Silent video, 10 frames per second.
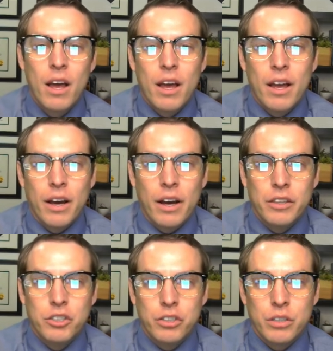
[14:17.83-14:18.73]
The
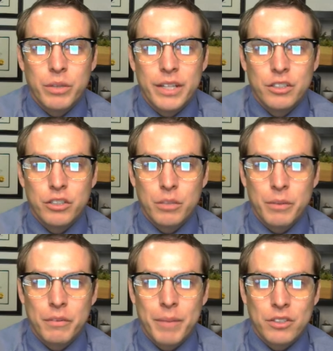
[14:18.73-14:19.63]
jury would then determine
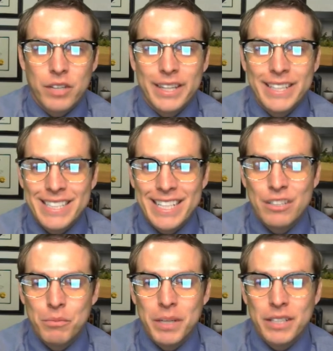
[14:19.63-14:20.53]
if the bouncer had the intent
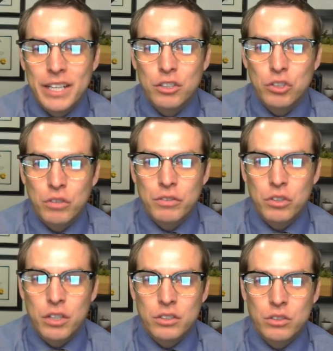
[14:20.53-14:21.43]
to maintain control of the
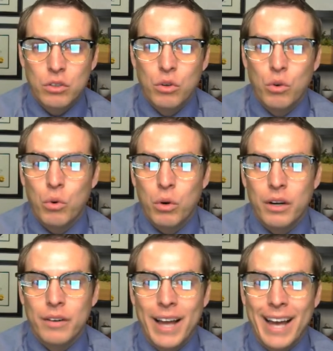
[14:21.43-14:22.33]
drugs
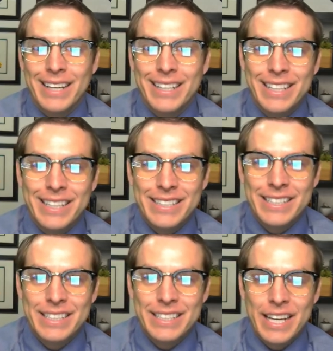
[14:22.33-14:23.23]
or had an innocent
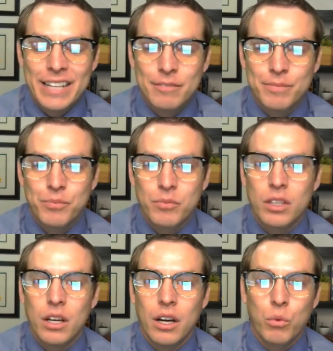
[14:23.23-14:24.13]
intent.
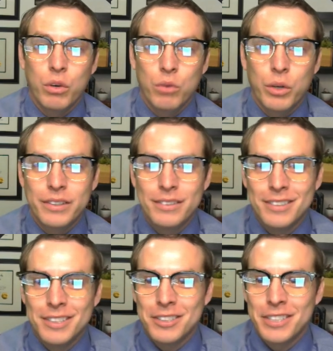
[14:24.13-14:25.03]
Word of warning,
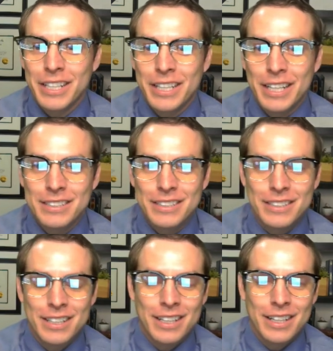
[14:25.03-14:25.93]
these are state cases
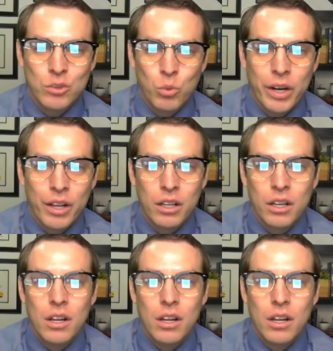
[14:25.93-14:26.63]
as well.